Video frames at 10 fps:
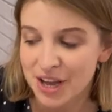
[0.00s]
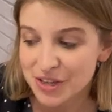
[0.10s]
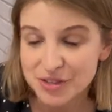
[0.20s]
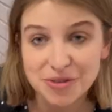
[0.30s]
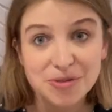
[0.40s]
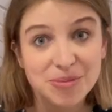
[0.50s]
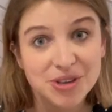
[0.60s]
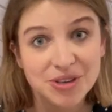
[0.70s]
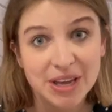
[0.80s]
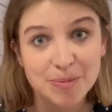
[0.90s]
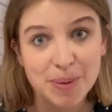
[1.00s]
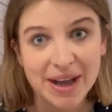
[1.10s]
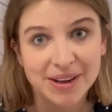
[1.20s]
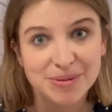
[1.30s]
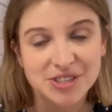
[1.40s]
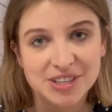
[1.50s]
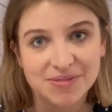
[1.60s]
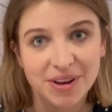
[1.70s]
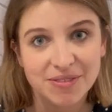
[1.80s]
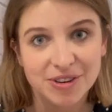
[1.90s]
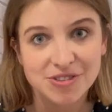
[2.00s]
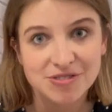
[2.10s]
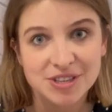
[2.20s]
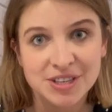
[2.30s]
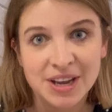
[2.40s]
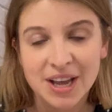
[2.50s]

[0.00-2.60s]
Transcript: So normally you get a pack which has 500,